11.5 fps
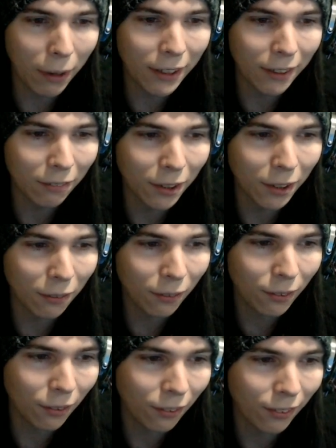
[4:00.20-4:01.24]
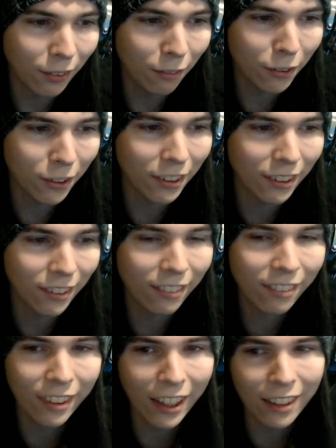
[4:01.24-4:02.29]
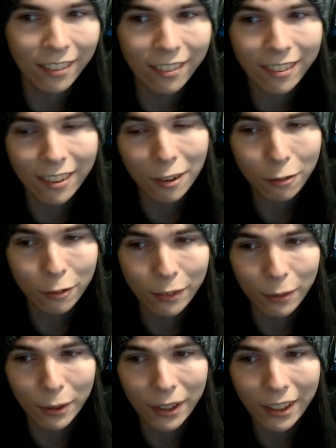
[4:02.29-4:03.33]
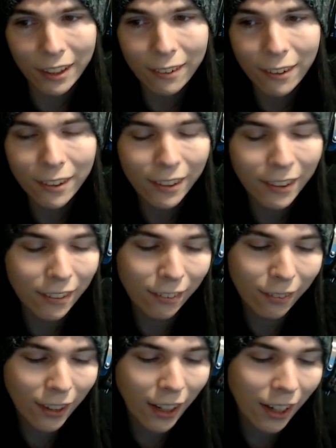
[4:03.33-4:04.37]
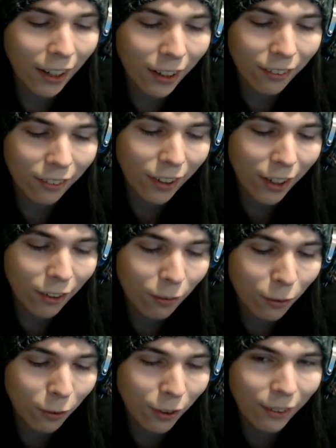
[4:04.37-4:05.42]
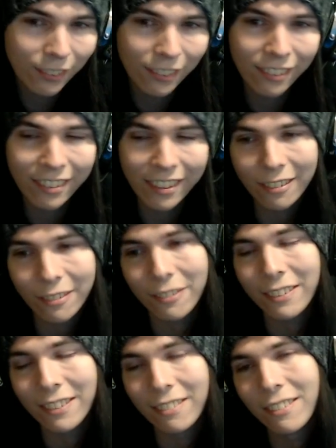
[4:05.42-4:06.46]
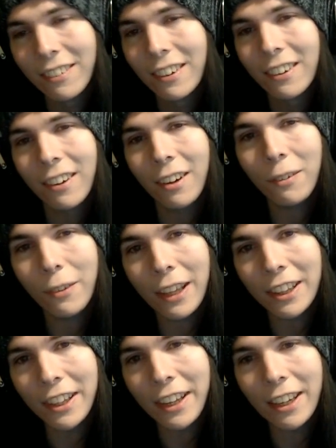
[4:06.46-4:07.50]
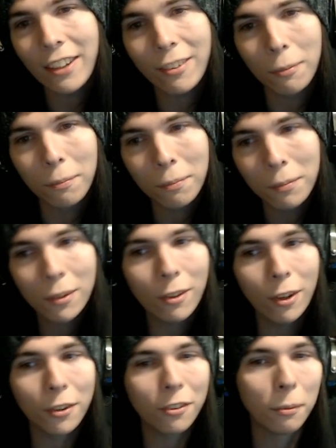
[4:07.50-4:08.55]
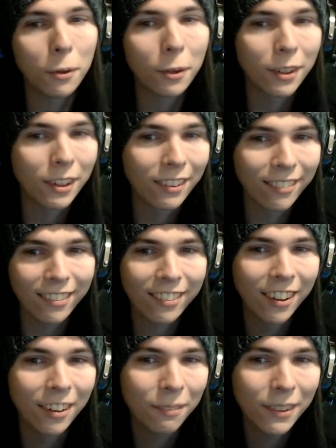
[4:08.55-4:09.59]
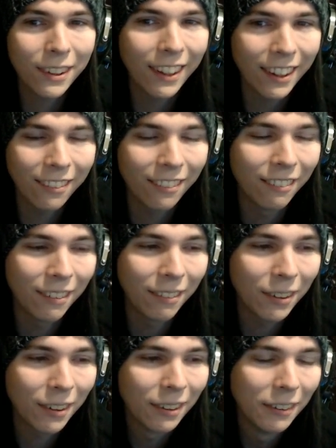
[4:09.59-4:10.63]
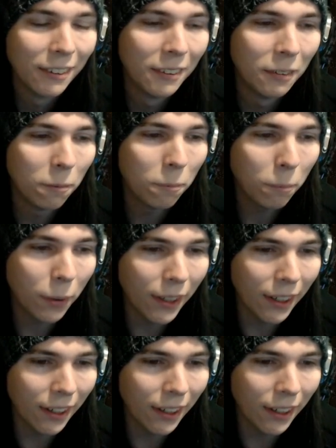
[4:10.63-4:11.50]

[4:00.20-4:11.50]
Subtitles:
in while I was all sniffling and sad and stuff, and went like, Tawney, it's okay, I got snacks for you and stuff. And I sadly ate some chocolate chip cookies or something. I don't remember. But